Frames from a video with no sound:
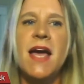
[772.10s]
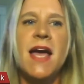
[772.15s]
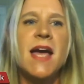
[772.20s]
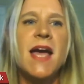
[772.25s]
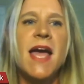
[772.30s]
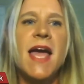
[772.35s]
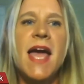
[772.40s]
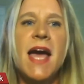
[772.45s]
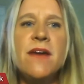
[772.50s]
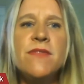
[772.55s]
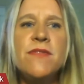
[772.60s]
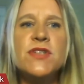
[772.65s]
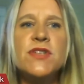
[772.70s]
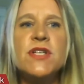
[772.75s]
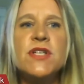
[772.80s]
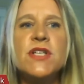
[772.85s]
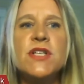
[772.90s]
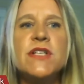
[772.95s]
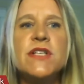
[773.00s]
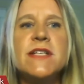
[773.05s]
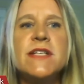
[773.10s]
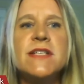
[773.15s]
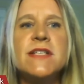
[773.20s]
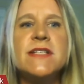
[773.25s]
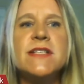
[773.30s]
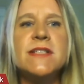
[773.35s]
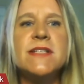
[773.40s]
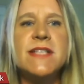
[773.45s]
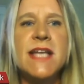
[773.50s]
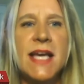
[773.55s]
After
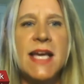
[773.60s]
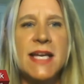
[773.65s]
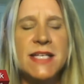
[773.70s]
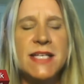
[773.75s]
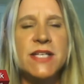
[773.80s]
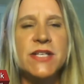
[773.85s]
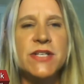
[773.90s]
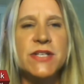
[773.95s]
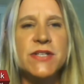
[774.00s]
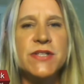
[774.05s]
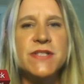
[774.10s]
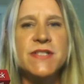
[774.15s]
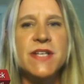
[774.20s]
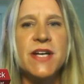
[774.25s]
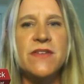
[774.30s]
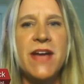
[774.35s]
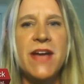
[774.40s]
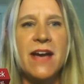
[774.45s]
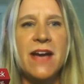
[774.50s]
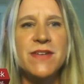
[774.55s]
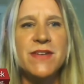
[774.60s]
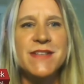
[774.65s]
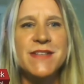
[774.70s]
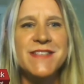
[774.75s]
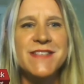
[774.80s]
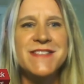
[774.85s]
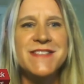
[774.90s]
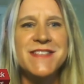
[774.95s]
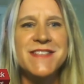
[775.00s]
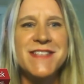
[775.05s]
10 years of having
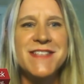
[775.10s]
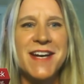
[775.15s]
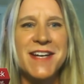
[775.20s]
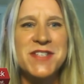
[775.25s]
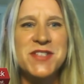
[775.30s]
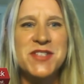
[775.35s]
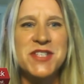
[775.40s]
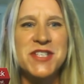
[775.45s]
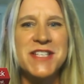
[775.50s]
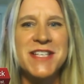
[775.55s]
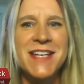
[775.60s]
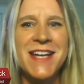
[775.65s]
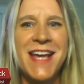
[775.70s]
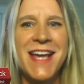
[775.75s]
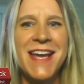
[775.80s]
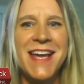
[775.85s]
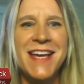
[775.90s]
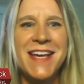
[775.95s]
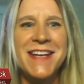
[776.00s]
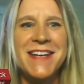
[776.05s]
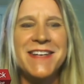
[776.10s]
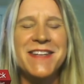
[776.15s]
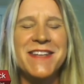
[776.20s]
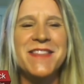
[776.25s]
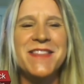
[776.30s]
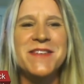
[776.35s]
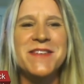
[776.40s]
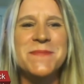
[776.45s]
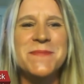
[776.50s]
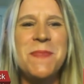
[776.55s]
this discussion and
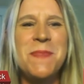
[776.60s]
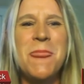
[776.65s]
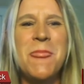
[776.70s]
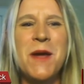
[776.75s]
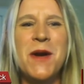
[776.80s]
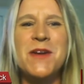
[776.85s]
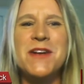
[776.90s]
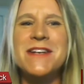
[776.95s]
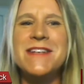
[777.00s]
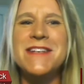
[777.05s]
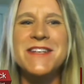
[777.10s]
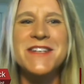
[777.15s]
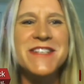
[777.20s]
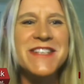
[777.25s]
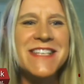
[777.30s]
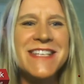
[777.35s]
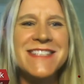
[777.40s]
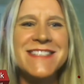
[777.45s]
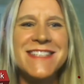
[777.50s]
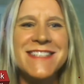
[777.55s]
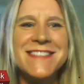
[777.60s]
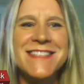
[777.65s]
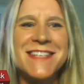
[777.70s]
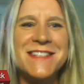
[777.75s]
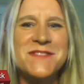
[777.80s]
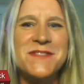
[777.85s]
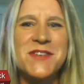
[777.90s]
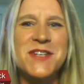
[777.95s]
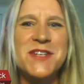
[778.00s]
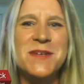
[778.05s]
the nearly
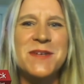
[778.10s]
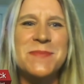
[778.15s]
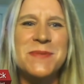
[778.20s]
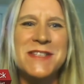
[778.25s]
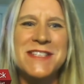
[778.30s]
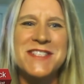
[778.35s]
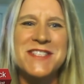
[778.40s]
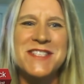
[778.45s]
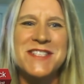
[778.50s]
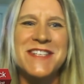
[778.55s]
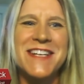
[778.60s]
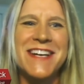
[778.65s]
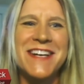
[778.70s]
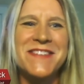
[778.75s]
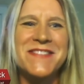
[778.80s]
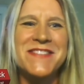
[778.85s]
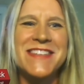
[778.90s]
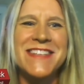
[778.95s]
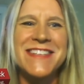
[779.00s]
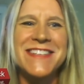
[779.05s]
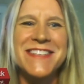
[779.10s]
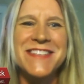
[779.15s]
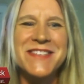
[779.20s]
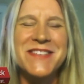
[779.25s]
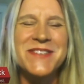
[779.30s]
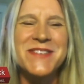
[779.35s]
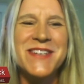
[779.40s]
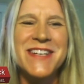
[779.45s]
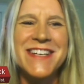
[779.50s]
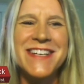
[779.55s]
successful completion of the
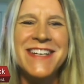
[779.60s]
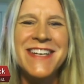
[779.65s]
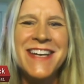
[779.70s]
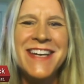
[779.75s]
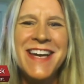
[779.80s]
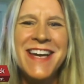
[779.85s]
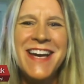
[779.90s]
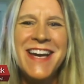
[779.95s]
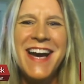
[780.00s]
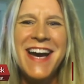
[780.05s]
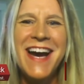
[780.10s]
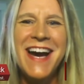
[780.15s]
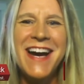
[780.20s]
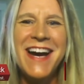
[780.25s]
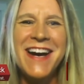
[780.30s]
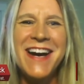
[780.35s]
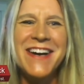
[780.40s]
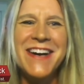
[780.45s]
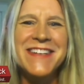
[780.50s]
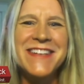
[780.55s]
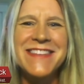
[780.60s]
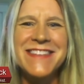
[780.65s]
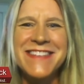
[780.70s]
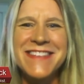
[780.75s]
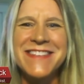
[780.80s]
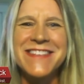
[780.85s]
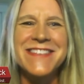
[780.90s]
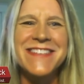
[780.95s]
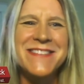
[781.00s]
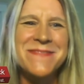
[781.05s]
Illinois uh,
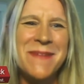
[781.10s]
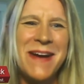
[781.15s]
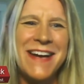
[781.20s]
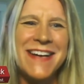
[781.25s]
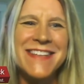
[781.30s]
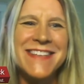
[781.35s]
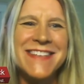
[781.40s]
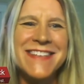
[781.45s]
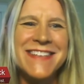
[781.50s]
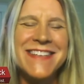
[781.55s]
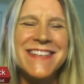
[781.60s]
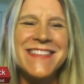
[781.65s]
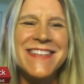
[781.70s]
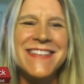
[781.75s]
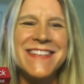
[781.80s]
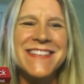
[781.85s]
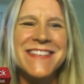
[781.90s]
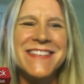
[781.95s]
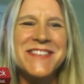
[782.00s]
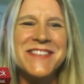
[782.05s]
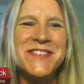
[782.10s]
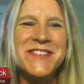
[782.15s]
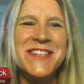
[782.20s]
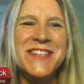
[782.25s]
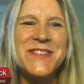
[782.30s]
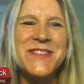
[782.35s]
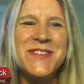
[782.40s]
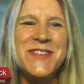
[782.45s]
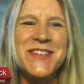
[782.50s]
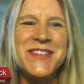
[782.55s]
you're smiling, the Illinois
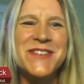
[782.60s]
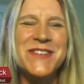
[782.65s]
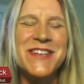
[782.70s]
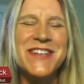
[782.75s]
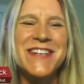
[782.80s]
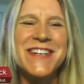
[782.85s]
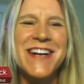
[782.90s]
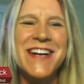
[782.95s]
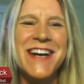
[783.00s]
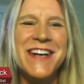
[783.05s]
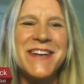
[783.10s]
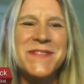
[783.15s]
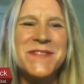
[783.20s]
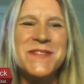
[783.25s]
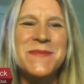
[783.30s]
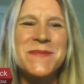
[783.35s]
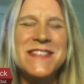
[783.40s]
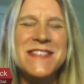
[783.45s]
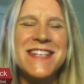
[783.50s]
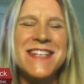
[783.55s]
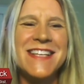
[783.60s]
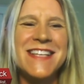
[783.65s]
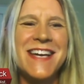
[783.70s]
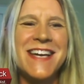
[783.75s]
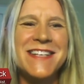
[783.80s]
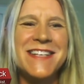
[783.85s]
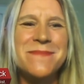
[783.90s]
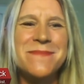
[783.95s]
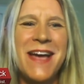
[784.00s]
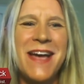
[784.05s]
corridor uh, from the state
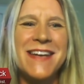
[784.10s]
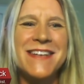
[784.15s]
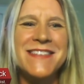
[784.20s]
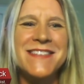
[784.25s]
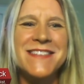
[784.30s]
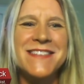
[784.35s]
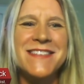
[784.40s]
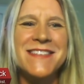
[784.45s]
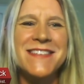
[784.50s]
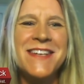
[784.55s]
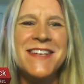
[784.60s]
line to Madison,